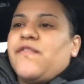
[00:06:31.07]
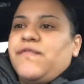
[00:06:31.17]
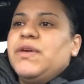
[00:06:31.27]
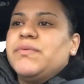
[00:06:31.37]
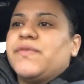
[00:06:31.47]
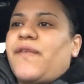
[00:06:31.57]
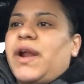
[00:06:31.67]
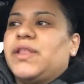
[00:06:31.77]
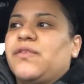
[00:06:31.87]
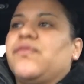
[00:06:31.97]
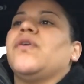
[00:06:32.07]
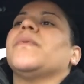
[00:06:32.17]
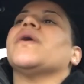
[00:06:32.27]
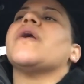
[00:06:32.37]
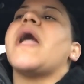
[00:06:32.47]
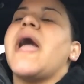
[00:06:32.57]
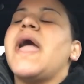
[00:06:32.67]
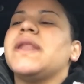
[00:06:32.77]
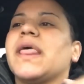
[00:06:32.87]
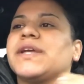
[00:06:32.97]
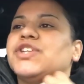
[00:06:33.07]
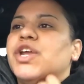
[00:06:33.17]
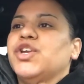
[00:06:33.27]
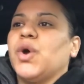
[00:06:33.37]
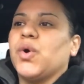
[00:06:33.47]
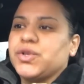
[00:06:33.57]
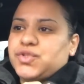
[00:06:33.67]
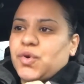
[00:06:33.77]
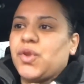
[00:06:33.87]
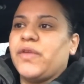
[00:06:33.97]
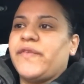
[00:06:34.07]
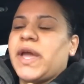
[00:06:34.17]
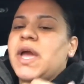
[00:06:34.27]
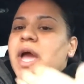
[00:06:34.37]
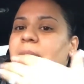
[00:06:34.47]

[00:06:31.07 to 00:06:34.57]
feet were fine on the floor but her head like she had no control of it